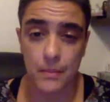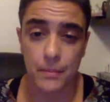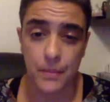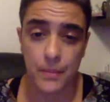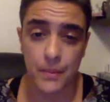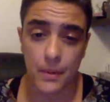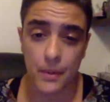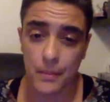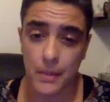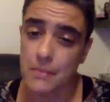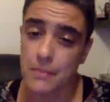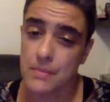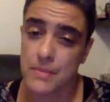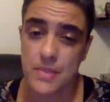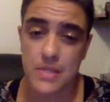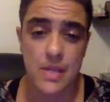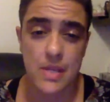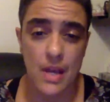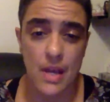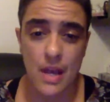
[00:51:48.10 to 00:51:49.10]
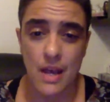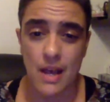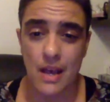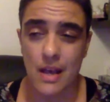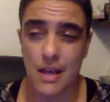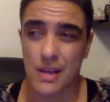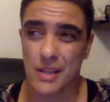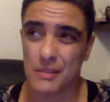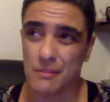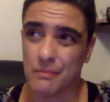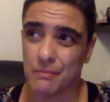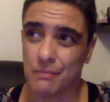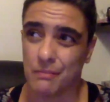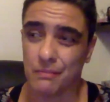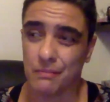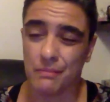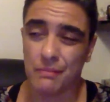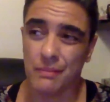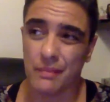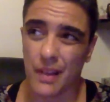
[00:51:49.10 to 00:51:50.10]
problems,
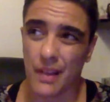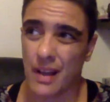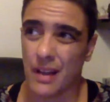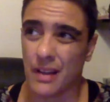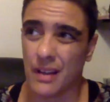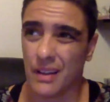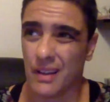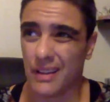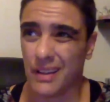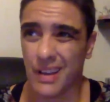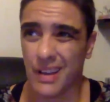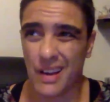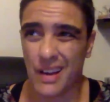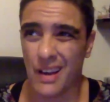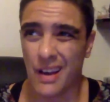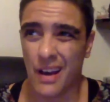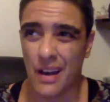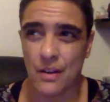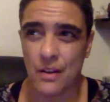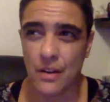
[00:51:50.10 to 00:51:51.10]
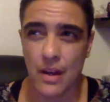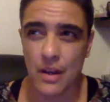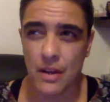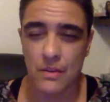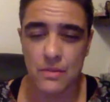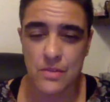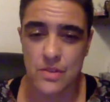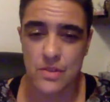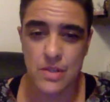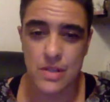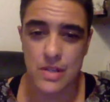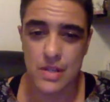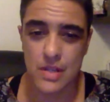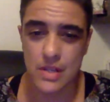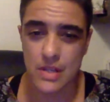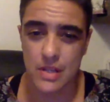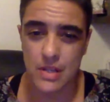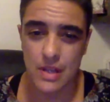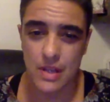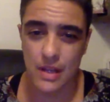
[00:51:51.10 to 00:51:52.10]
and I don't
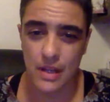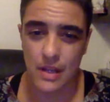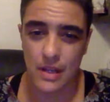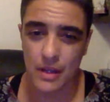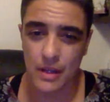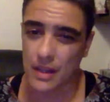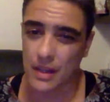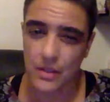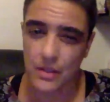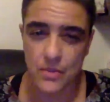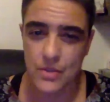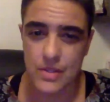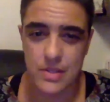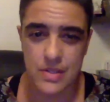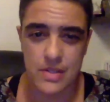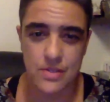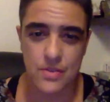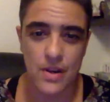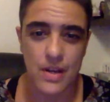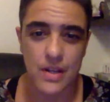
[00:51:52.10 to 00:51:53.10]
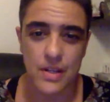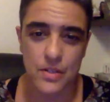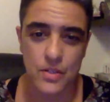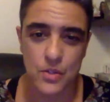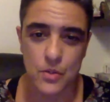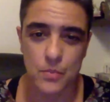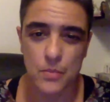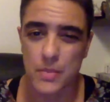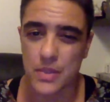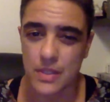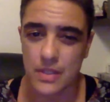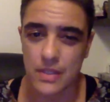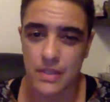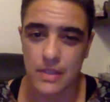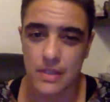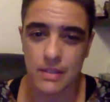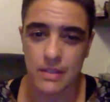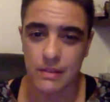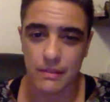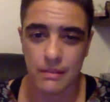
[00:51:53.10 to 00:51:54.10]
see countries trying to
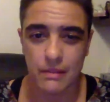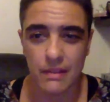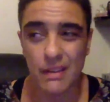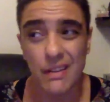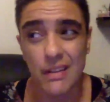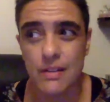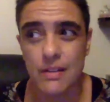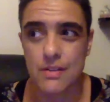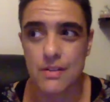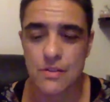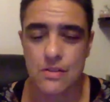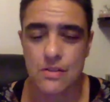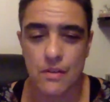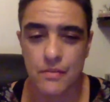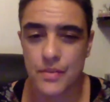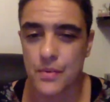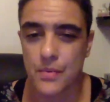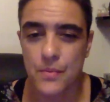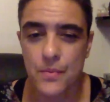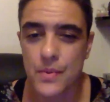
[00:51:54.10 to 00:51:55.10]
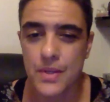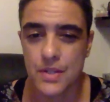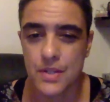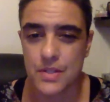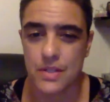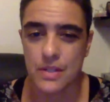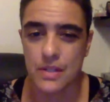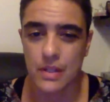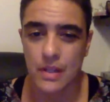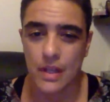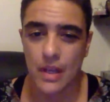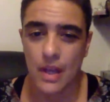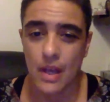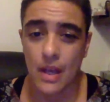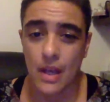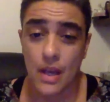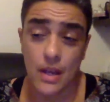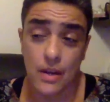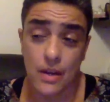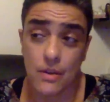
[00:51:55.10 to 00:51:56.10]
be leaders of the region.
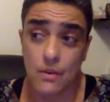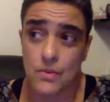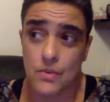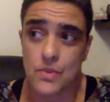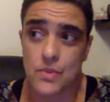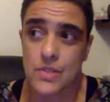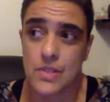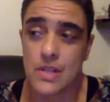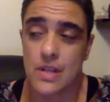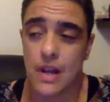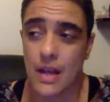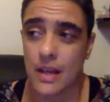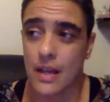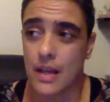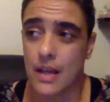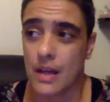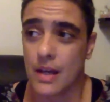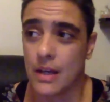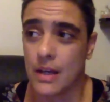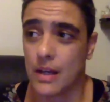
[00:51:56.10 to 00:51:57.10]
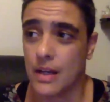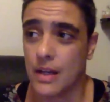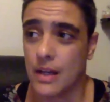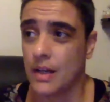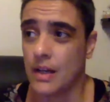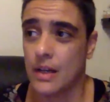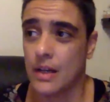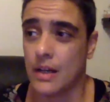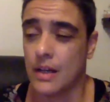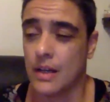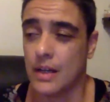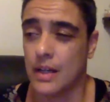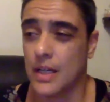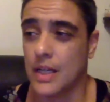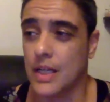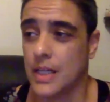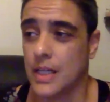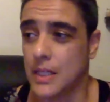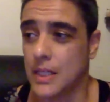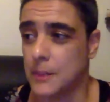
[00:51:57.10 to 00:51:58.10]
And you also see like a
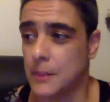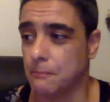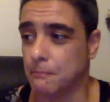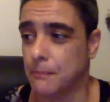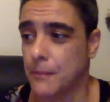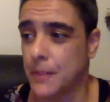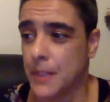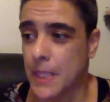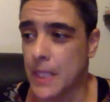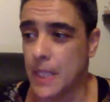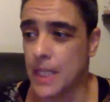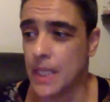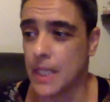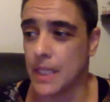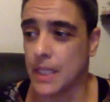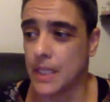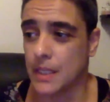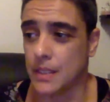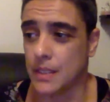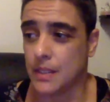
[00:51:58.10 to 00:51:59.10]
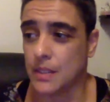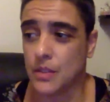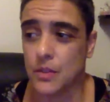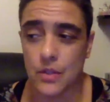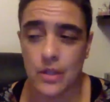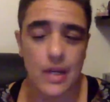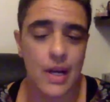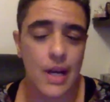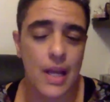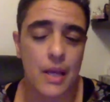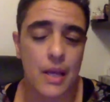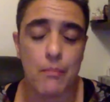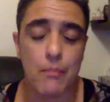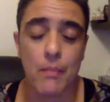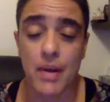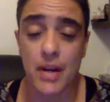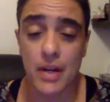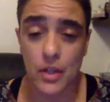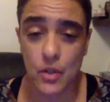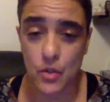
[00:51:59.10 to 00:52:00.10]
union like
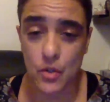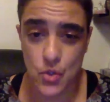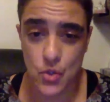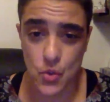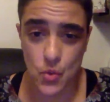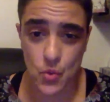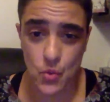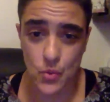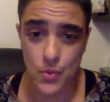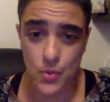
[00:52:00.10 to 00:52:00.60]
Mercosur